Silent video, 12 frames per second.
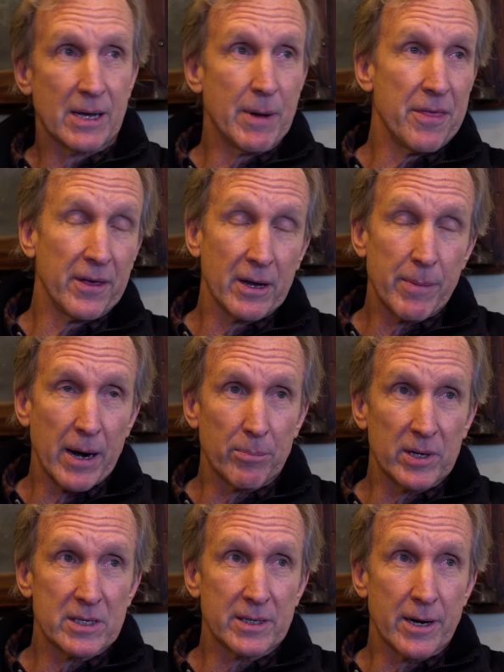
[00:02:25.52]
time i think about a
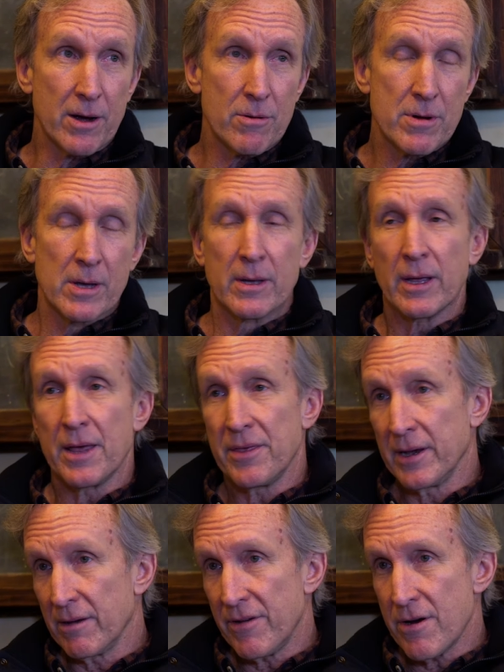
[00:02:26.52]
place to go i
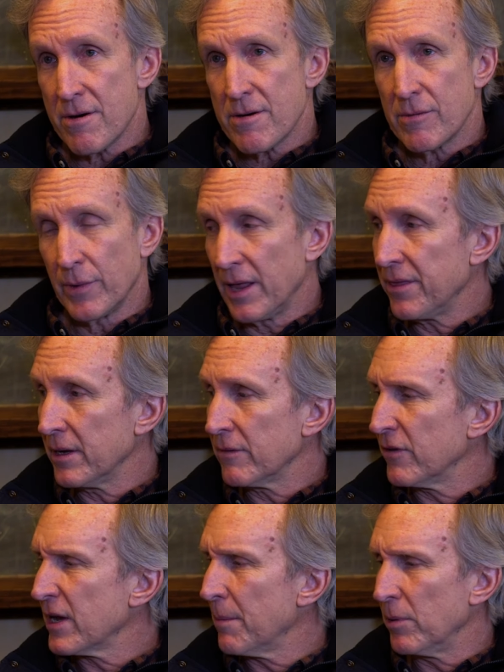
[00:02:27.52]
think of here when i think
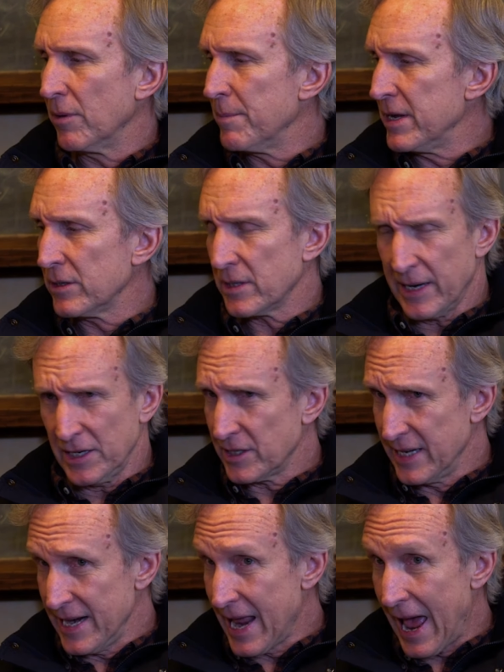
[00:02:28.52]
of a couple of meals that i
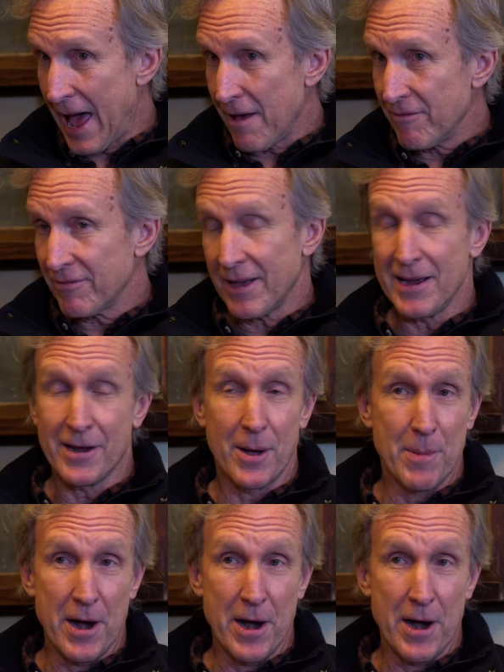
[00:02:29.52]
just need to have i come